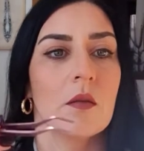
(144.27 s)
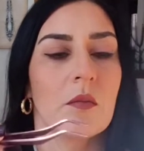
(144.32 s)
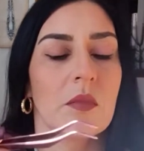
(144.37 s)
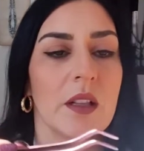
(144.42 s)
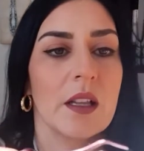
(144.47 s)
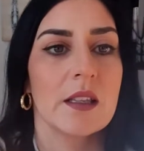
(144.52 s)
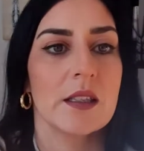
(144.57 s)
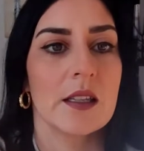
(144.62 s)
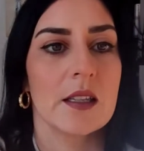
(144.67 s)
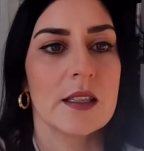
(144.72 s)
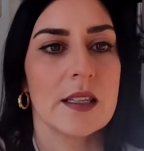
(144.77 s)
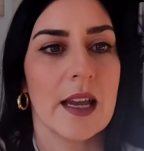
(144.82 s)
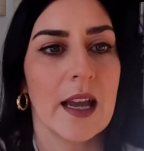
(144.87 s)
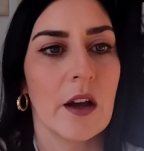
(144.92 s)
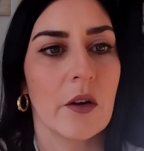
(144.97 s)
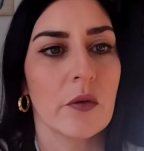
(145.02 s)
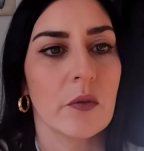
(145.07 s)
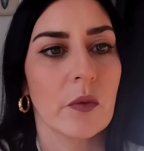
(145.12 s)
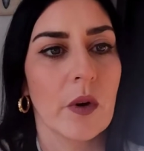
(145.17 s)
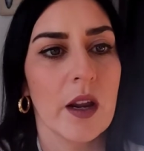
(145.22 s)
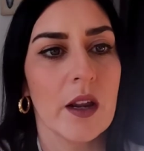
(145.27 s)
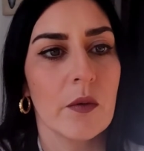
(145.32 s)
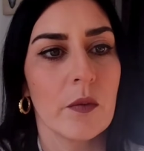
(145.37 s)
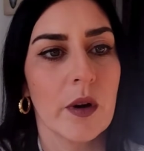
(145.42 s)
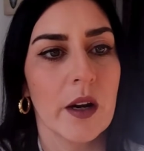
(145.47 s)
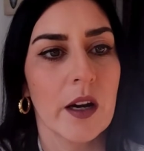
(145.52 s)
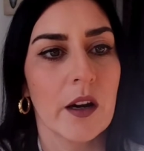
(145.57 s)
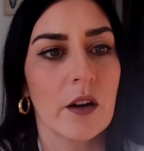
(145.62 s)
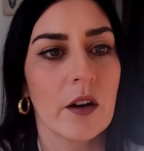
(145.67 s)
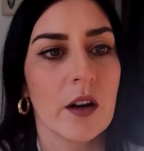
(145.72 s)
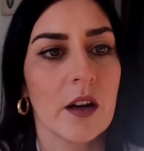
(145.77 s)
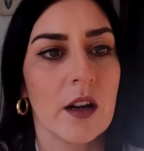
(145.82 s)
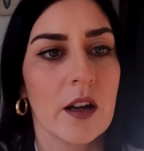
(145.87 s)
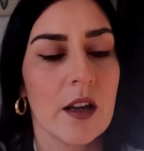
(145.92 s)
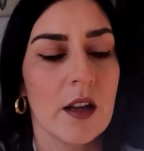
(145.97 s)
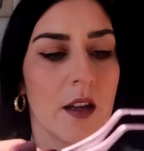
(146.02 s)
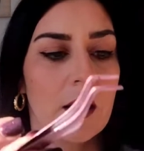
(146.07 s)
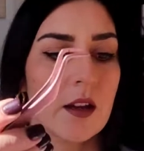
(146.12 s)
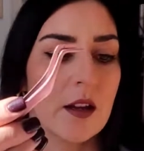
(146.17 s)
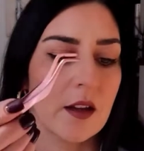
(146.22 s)
Place it down right where,
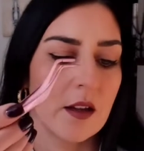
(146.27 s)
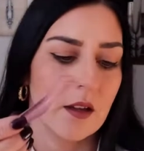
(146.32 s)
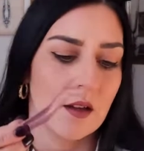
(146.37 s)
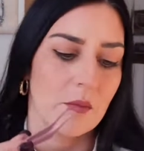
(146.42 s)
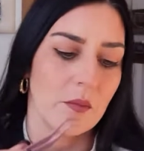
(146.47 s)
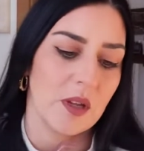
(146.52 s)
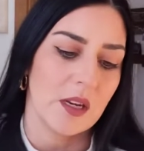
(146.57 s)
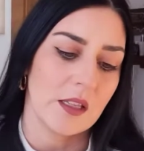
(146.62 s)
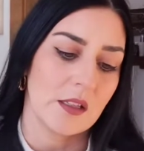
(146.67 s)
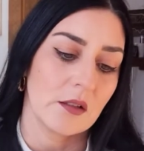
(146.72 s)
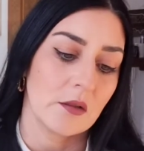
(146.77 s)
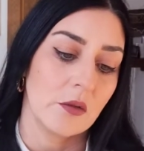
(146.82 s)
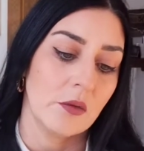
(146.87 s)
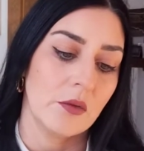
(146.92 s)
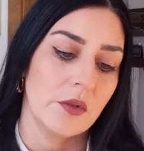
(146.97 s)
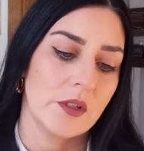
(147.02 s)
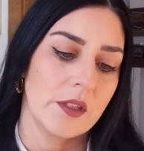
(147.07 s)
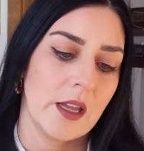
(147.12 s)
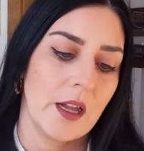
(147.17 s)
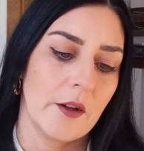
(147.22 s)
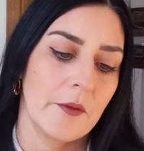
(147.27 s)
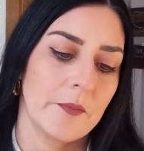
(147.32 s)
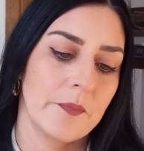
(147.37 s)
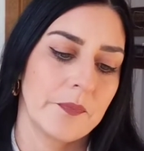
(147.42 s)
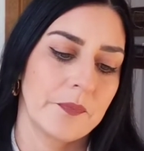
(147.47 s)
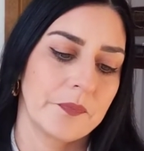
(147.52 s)
but it's loose now.